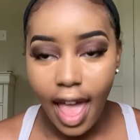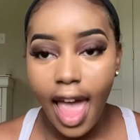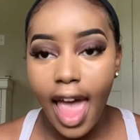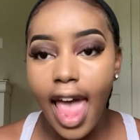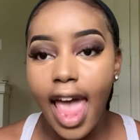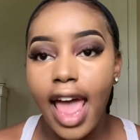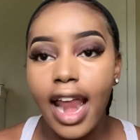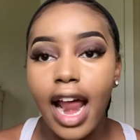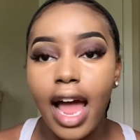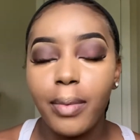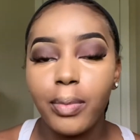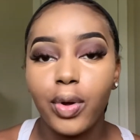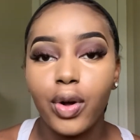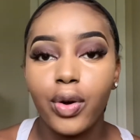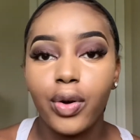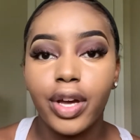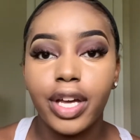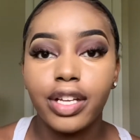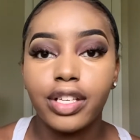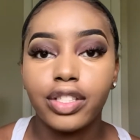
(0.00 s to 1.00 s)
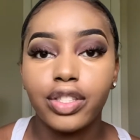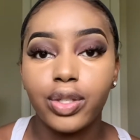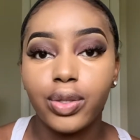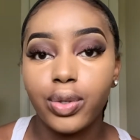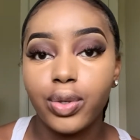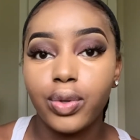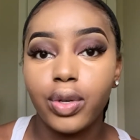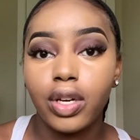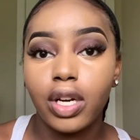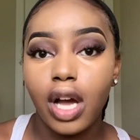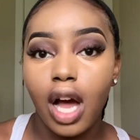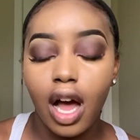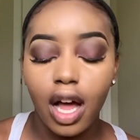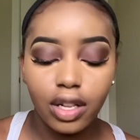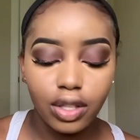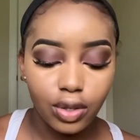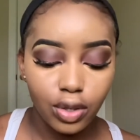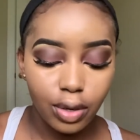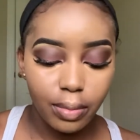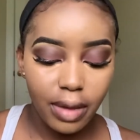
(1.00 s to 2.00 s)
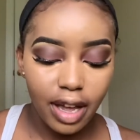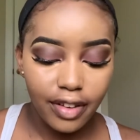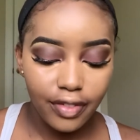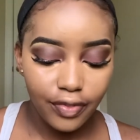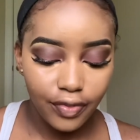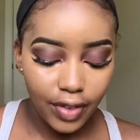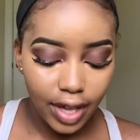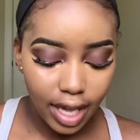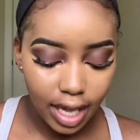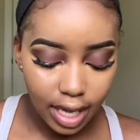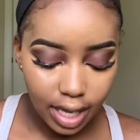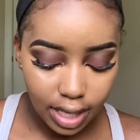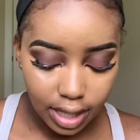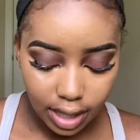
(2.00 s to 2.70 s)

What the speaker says: And I'm going to contour my face